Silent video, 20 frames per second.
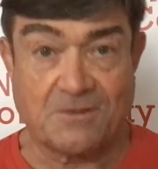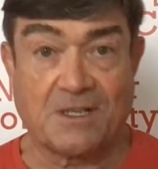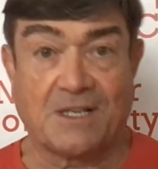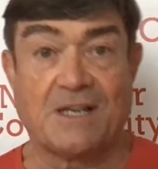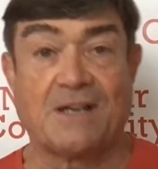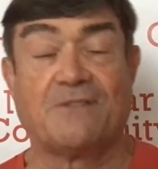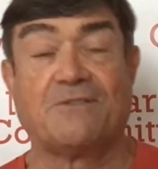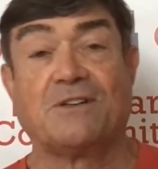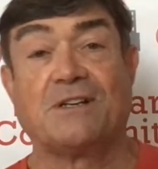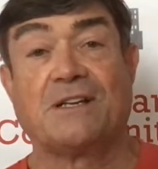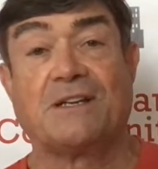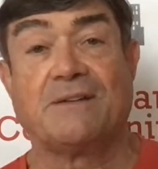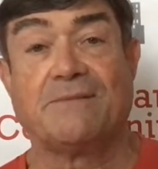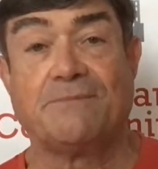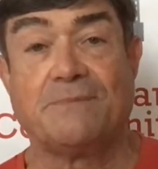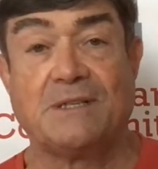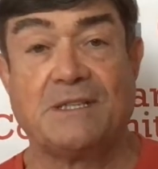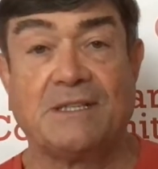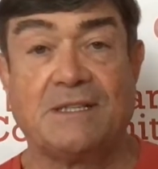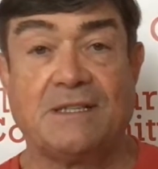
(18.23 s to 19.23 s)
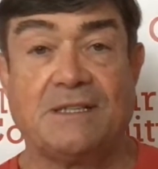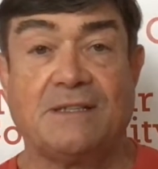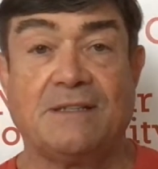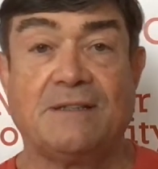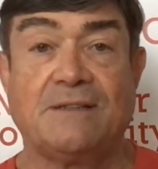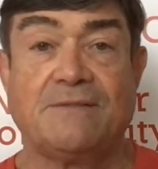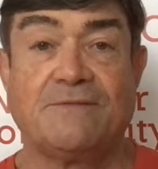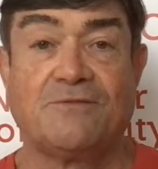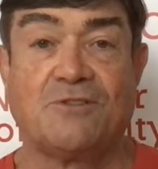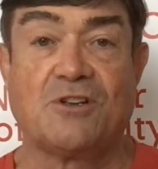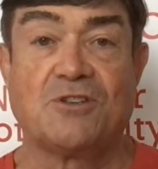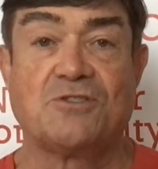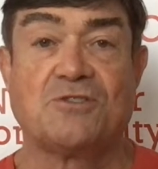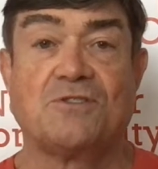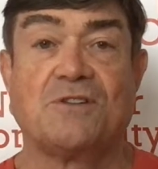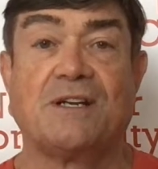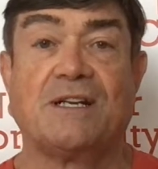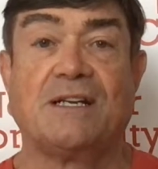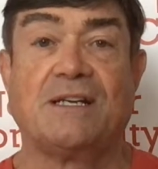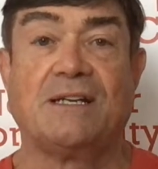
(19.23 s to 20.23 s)
Recovery can be
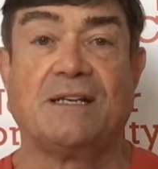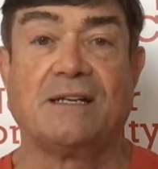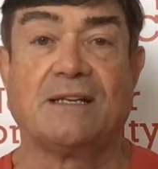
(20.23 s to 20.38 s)
frustrating.